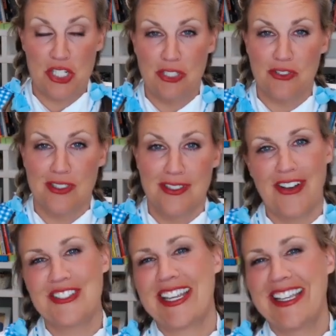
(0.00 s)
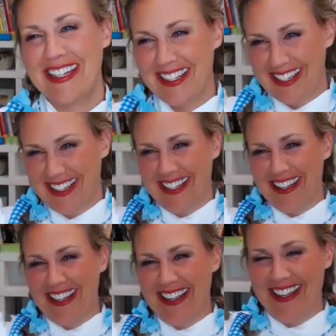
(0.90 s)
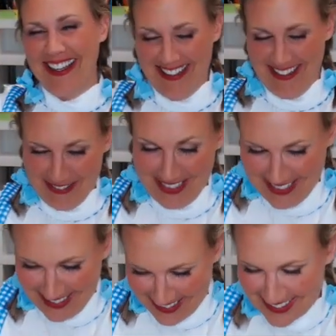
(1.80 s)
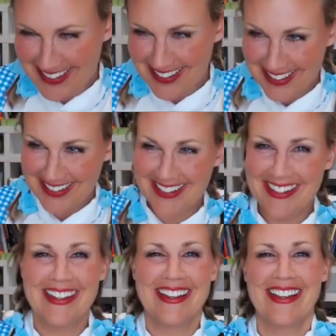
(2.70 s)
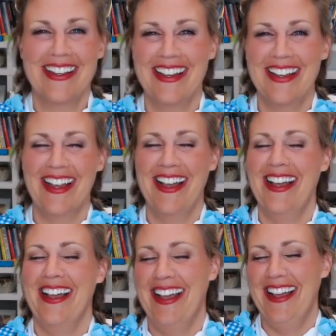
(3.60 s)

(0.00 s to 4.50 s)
children. no kidding. And we have a lot of small children that watch our show.